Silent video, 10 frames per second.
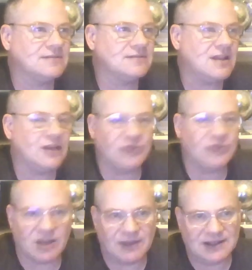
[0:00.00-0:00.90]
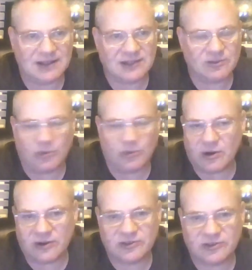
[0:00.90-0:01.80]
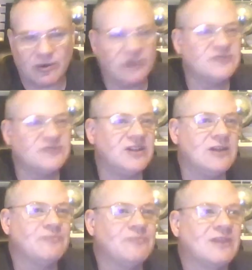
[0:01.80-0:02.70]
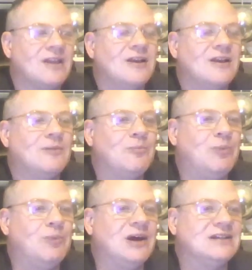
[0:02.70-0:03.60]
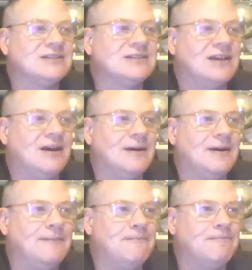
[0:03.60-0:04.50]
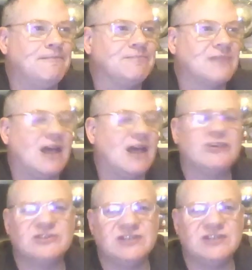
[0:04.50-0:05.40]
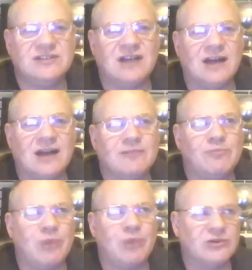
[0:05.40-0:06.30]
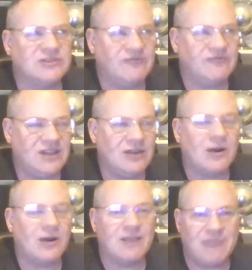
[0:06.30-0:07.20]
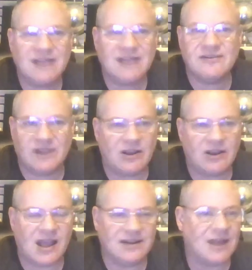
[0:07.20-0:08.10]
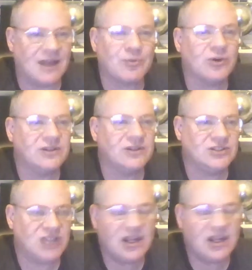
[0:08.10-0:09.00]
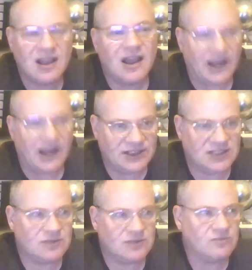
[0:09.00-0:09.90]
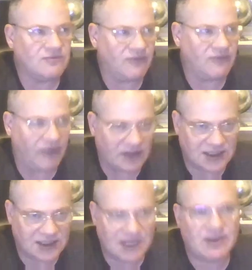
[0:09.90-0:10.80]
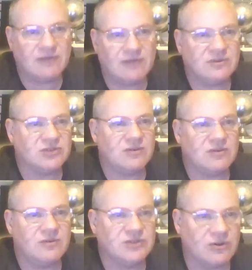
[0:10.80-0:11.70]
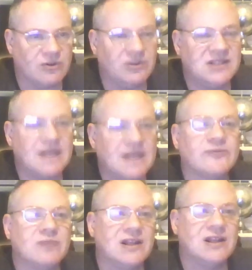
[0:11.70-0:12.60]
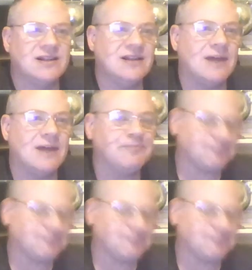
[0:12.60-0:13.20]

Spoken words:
and I'll talk about that on tomorrow's video. But I also did not post a video. I had made the video. I had not broken the chain. I just fell asleep. It was an early day for me, and I did not